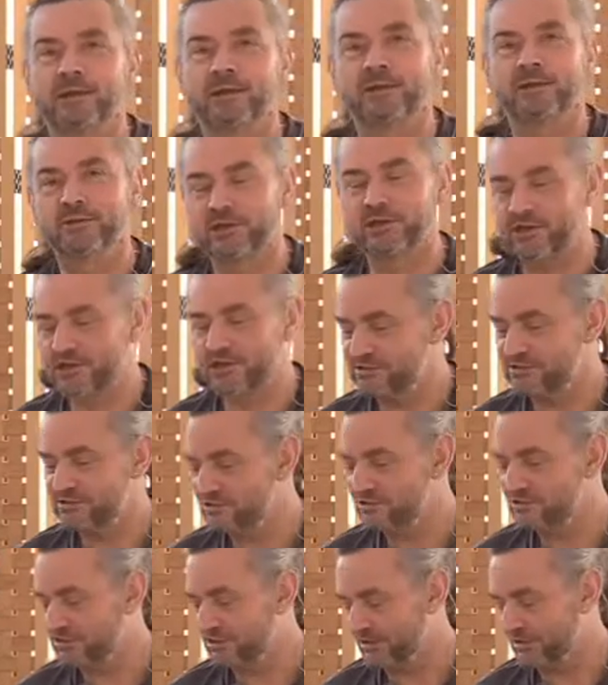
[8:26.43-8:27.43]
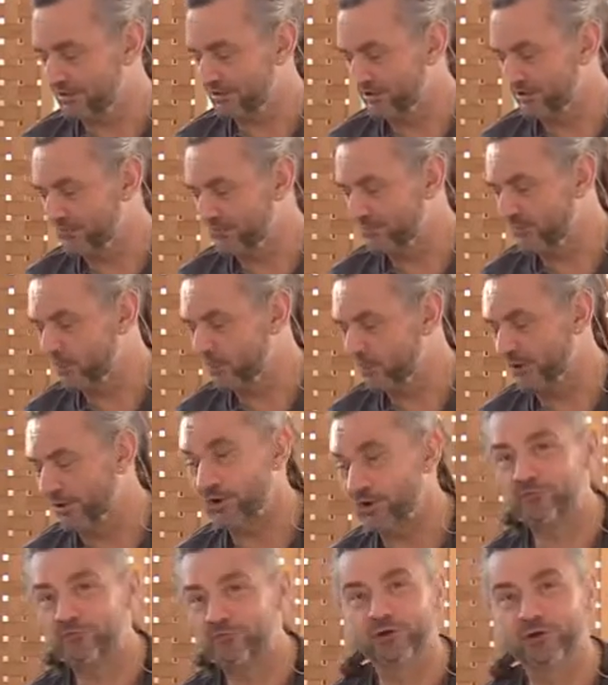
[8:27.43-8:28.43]
that is
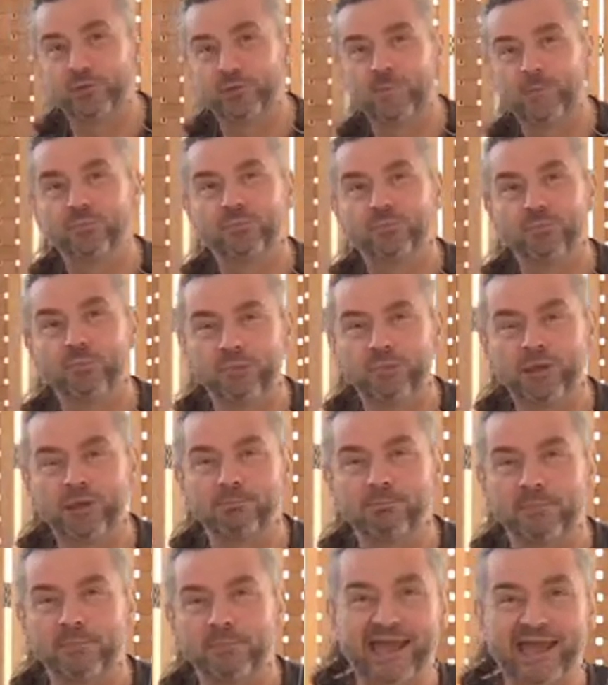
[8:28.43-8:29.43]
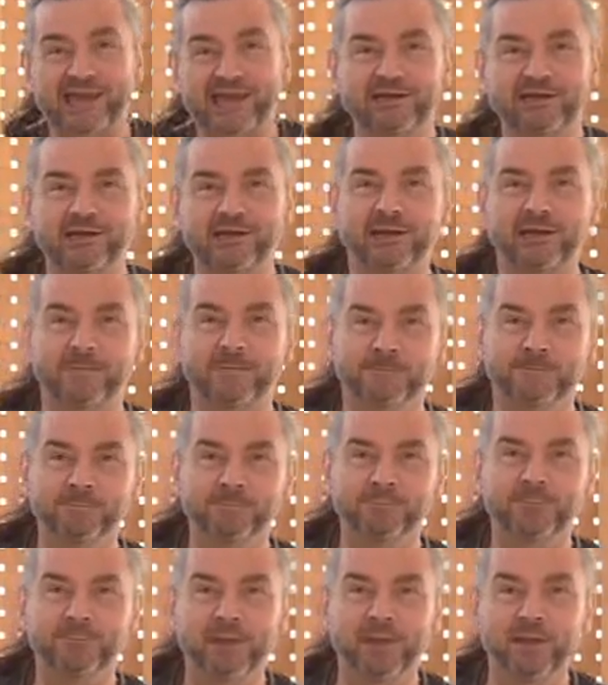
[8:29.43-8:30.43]
quite often done mechanically,
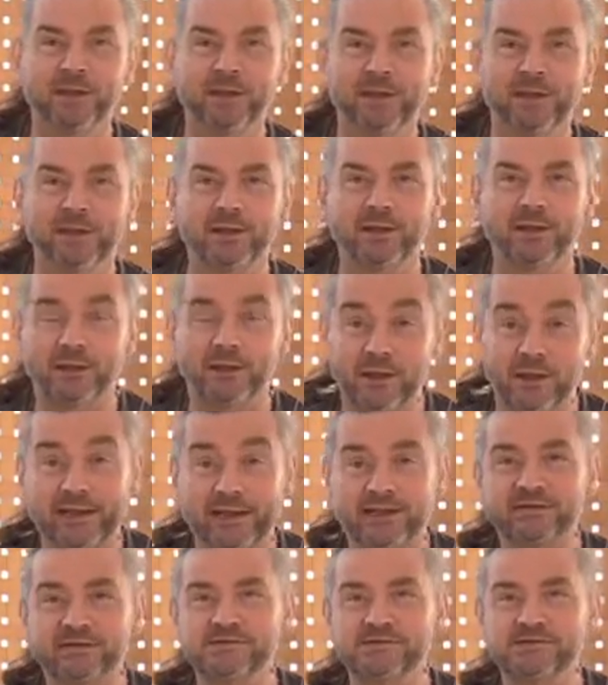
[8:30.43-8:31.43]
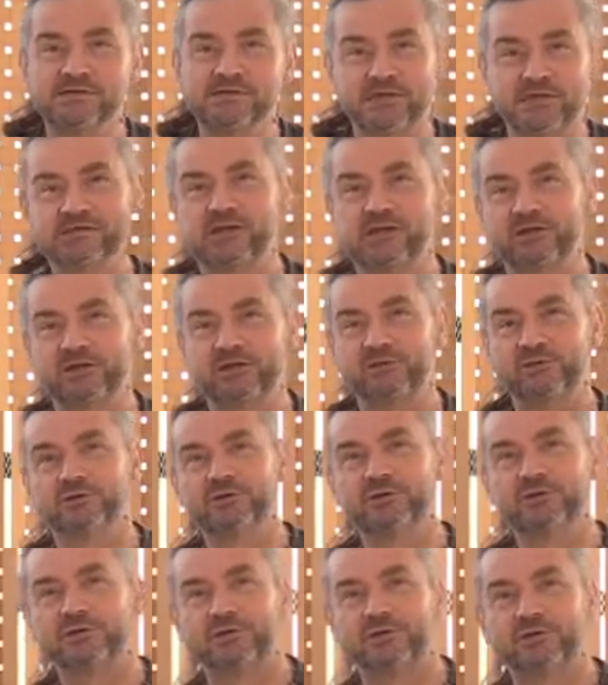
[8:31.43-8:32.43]
like sun
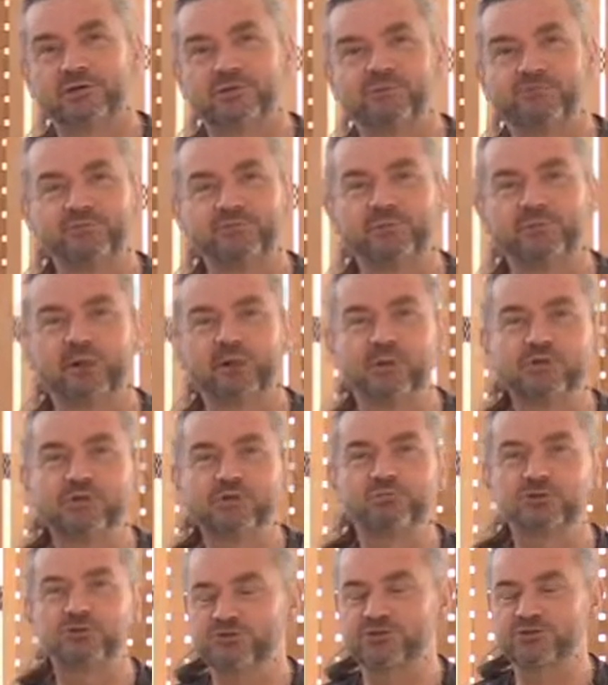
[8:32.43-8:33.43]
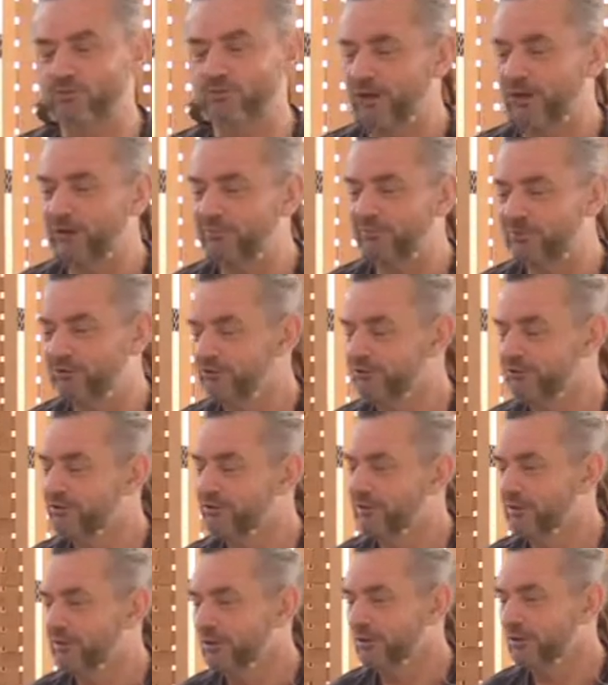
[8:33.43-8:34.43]
salute. It's prescribed
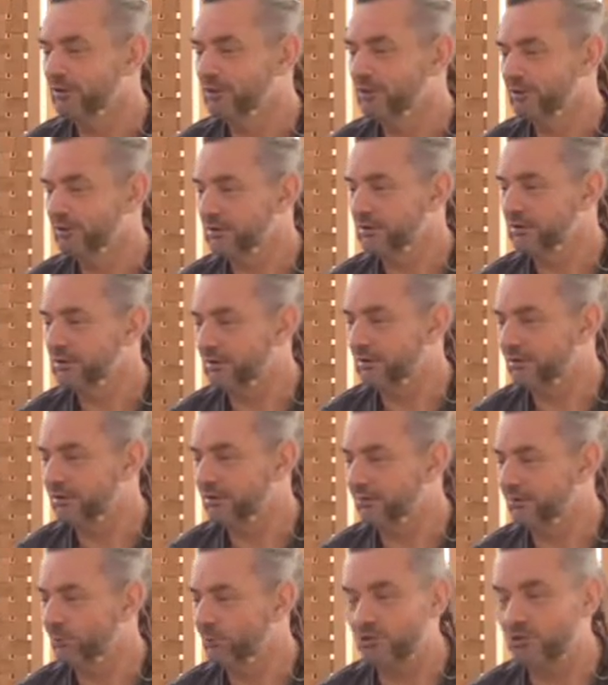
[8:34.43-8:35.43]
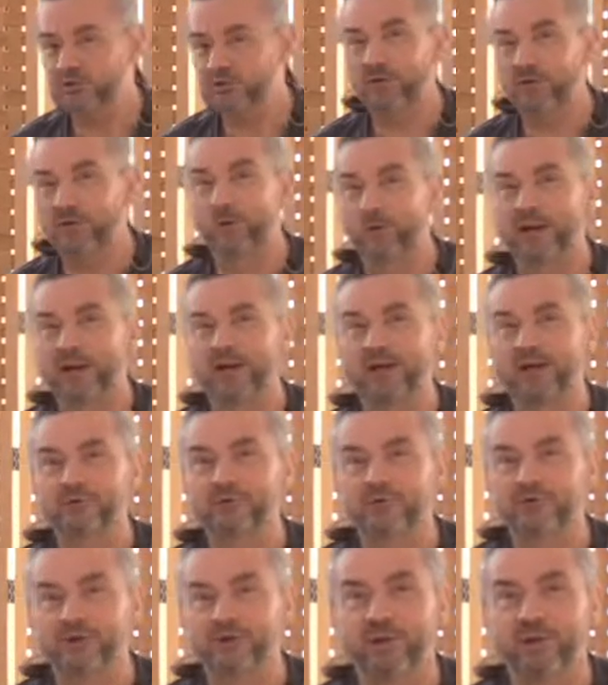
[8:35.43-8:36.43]
in what you do and
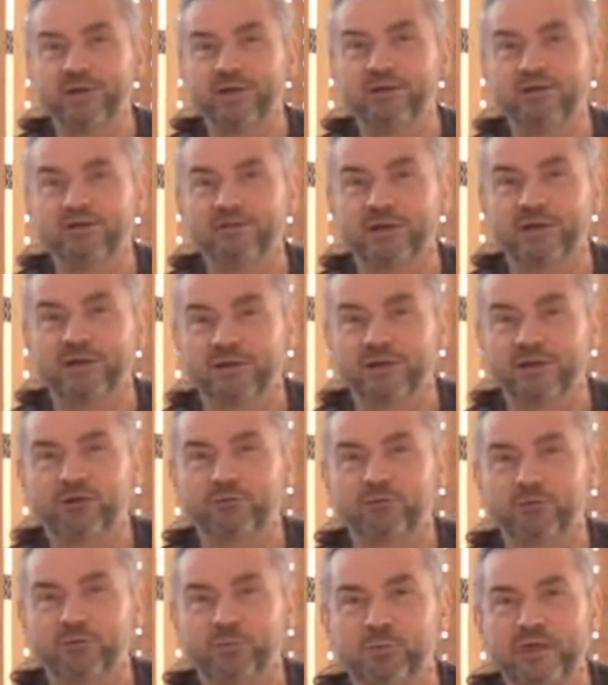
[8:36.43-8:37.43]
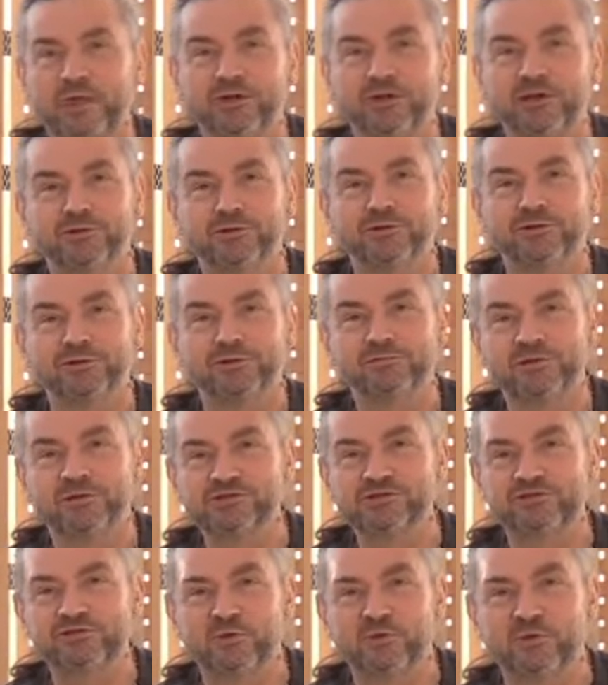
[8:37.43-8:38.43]
how you do it, and then you repeat.
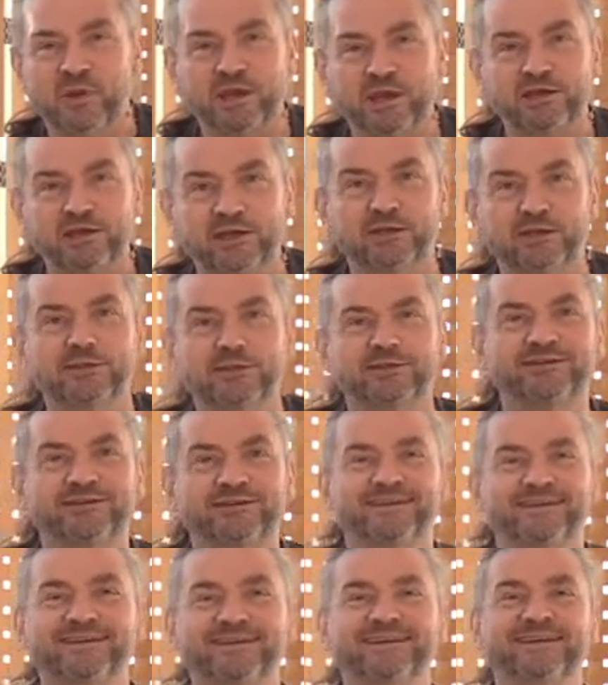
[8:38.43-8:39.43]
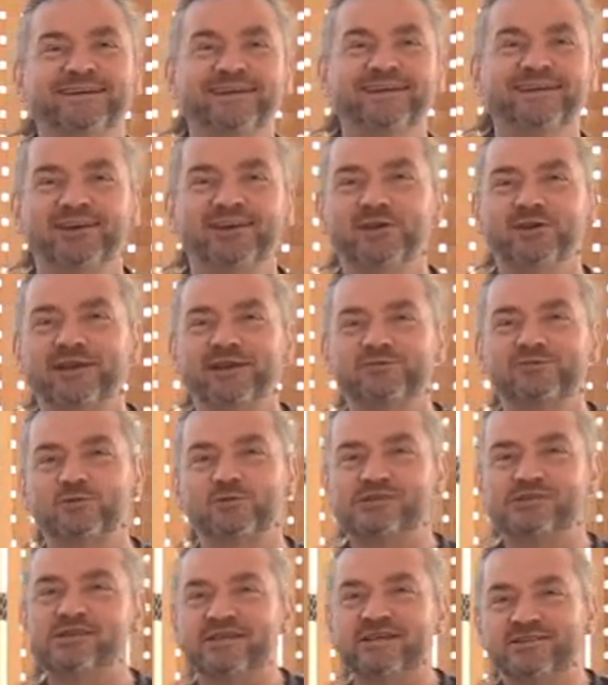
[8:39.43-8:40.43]
Rinse and repeat, and you
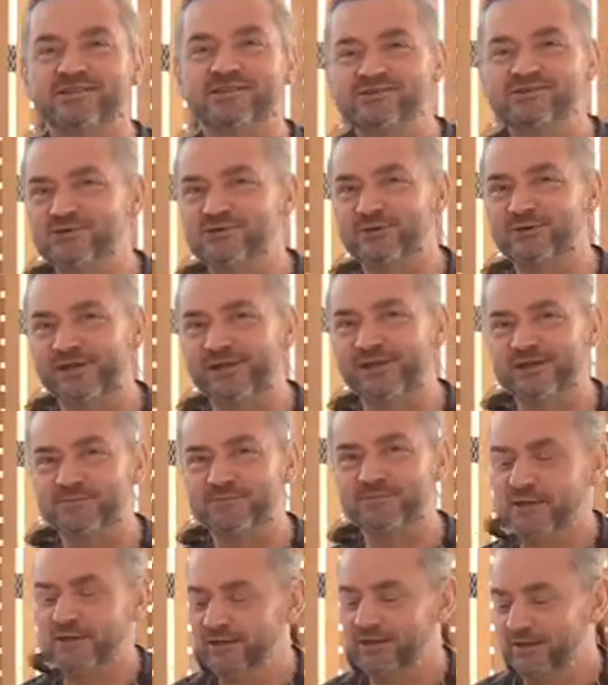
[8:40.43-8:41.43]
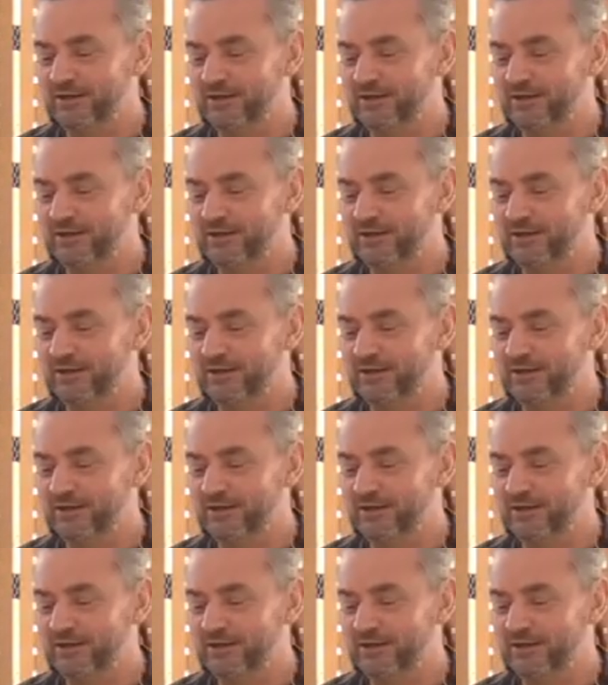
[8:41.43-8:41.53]
get resilient at doing it.